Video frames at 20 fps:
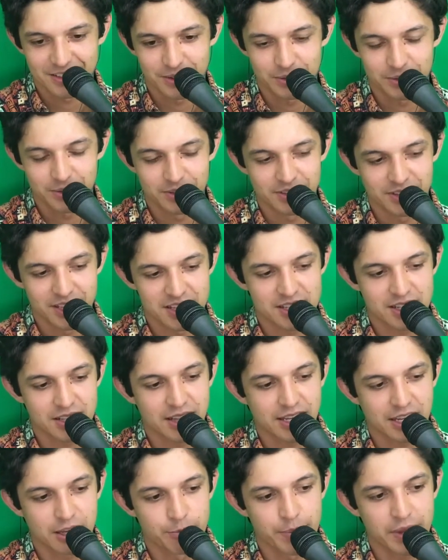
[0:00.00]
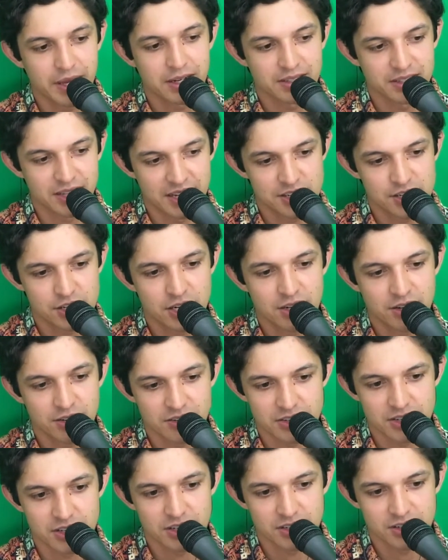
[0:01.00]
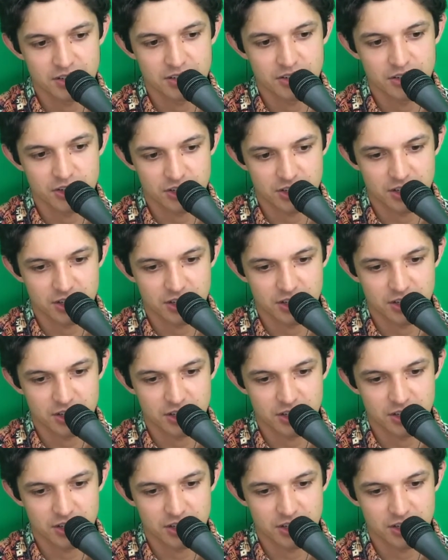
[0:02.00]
cool. Is it like a meditation, or is it just